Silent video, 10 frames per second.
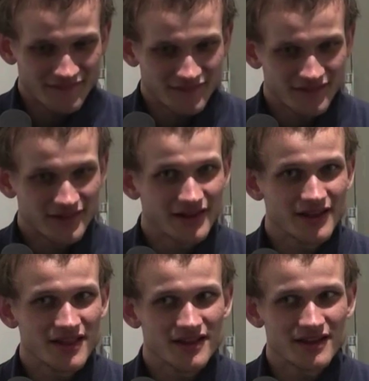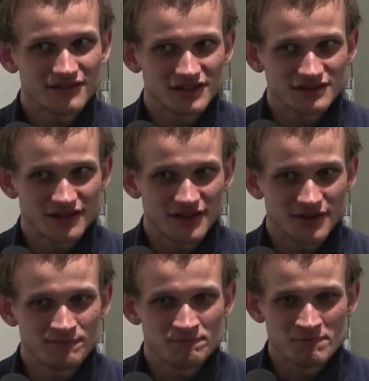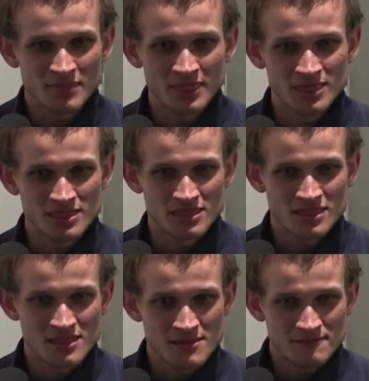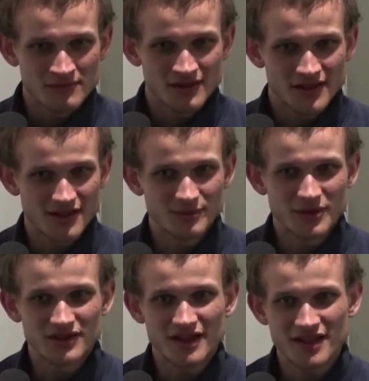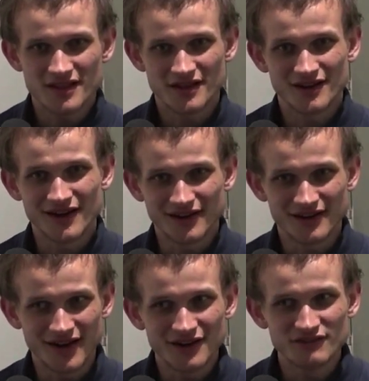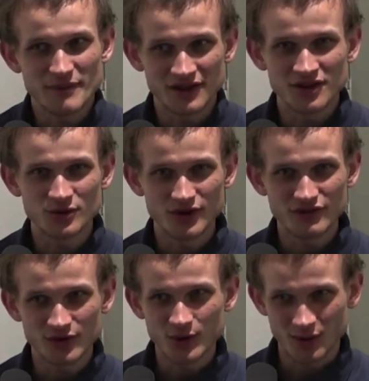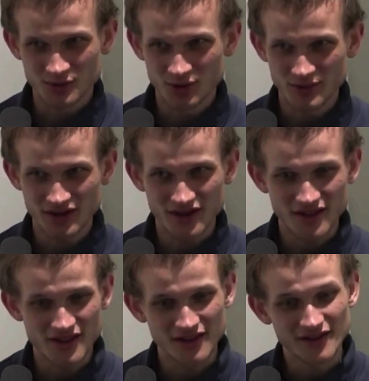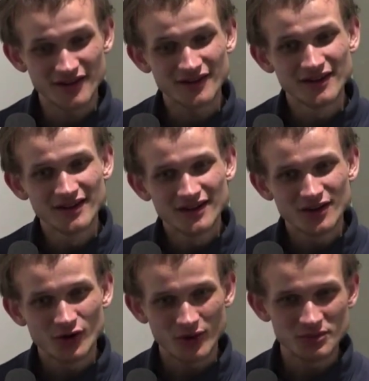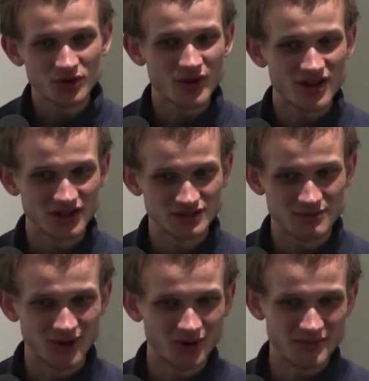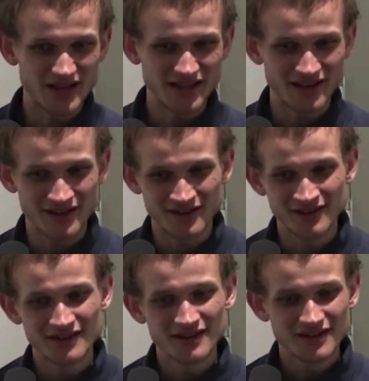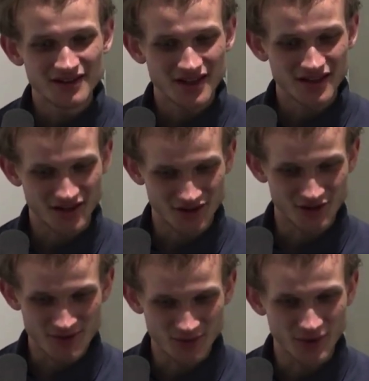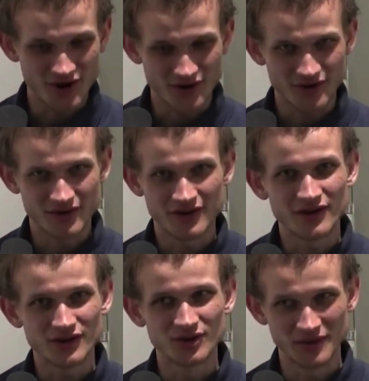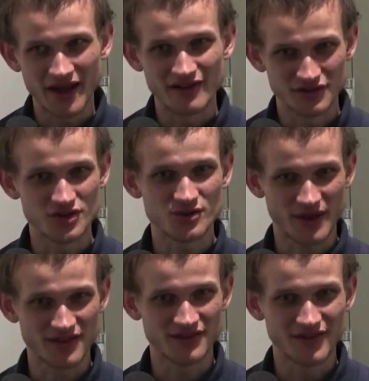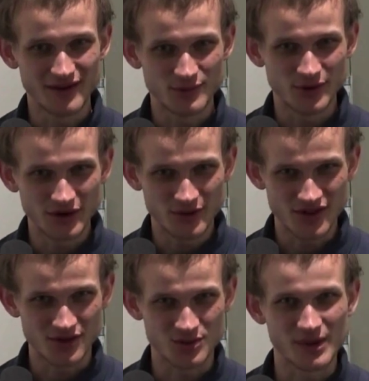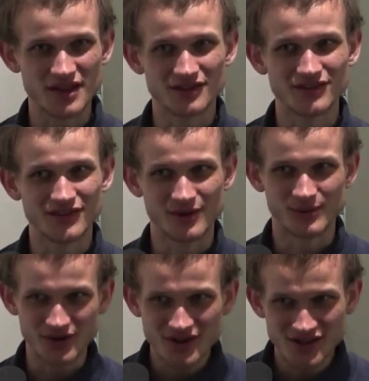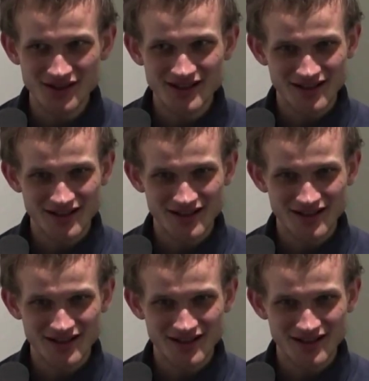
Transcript: And it's definitely something that's kind of mandatory for crypto, because like crypto is all about making systems where you don't have to trust the operators to trust that the thing works.